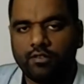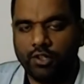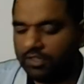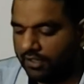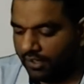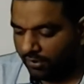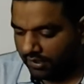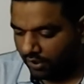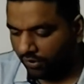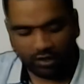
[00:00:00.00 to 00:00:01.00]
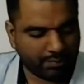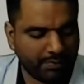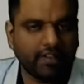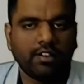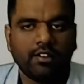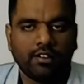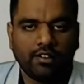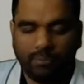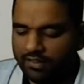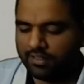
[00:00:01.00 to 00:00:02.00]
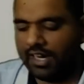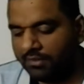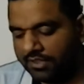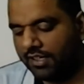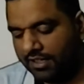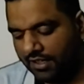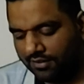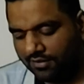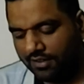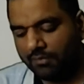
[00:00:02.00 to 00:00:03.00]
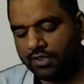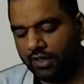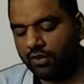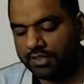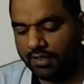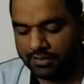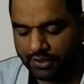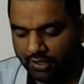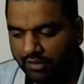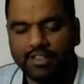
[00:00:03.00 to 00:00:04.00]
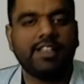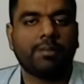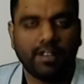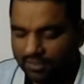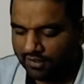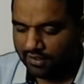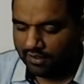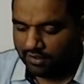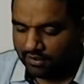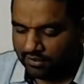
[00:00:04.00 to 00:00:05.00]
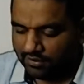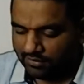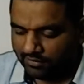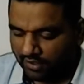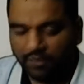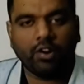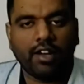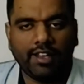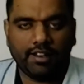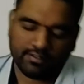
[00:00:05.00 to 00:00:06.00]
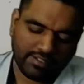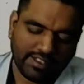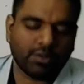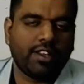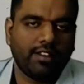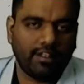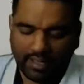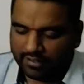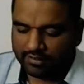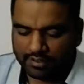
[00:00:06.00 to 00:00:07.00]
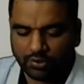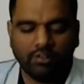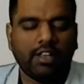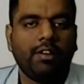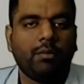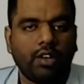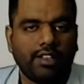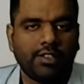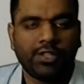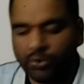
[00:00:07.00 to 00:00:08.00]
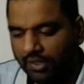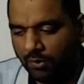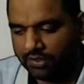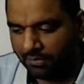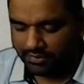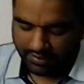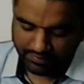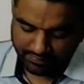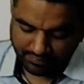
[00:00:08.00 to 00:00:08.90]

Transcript: Vishnu, thank you for your compliment. But I am just the teacher. I am just trying to explain this video in a very easiest manner. If you are liking, then it's okay, and this also will give me the more energy to teach you in a more simplest way.